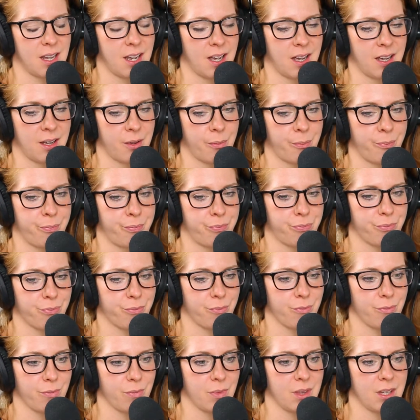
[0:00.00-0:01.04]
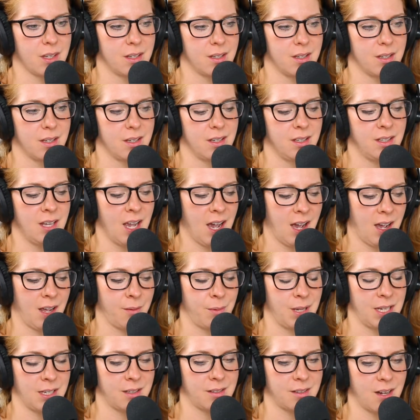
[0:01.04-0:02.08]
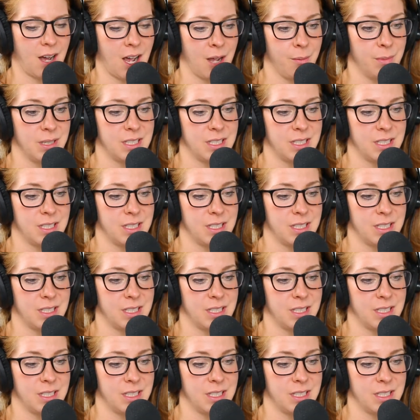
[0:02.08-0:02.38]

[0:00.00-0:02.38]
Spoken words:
I mean, I'm